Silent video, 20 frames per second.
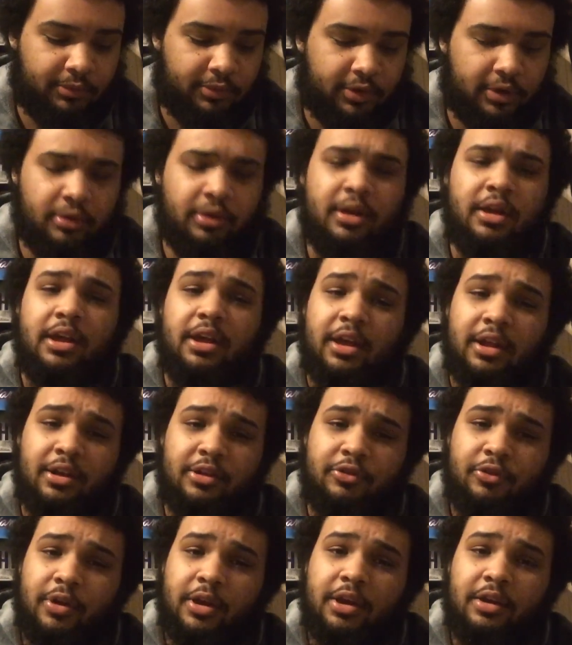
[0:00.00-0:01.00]
So,
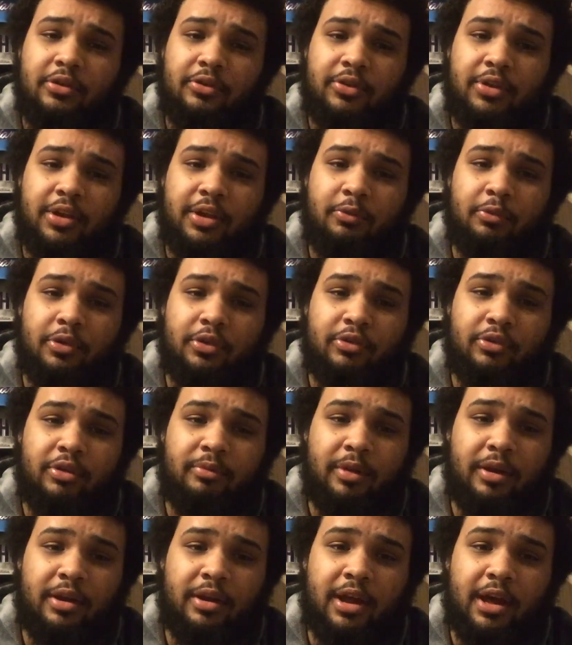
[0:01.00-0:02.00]
intriguing to see what is going
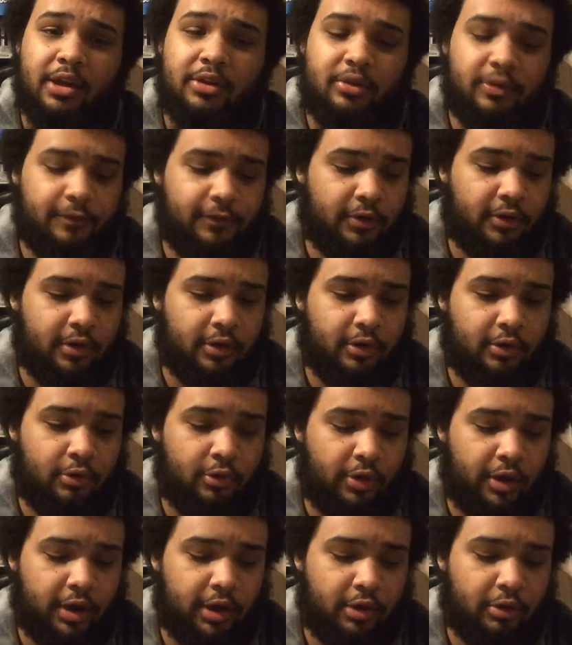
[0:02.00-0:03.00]
to be next for
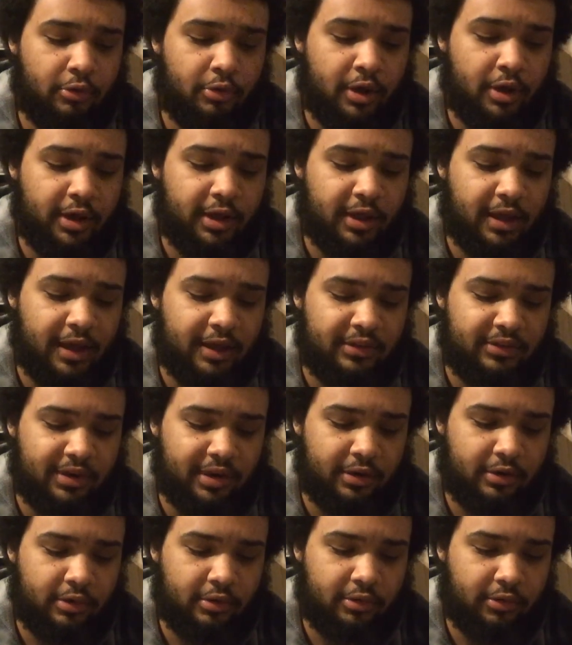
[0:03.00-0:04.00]
Claudio
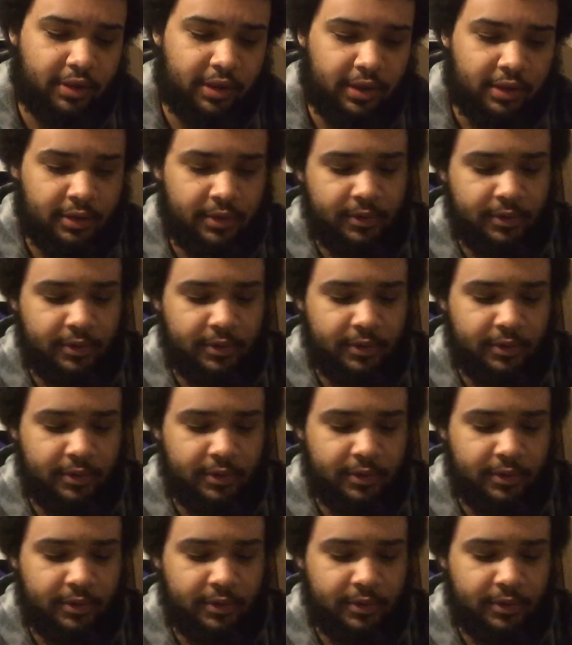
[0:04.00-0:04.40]
Castagnoli.